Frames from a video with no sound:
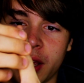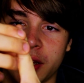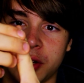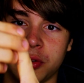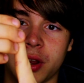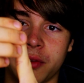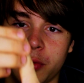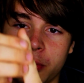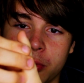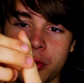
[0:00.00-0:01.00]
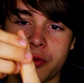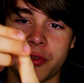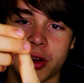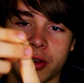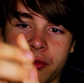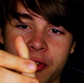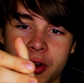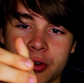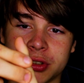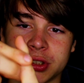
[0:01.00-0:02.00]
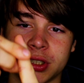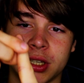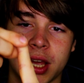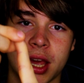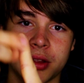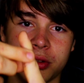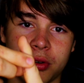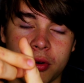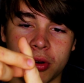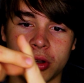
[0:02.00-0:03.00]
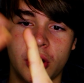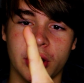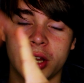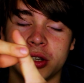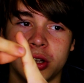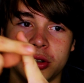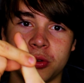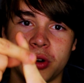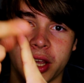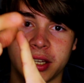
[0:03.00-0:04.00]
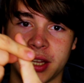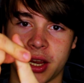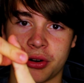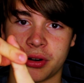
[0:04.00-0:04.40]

and then you can remove fucking fingers as you go along until you're like there.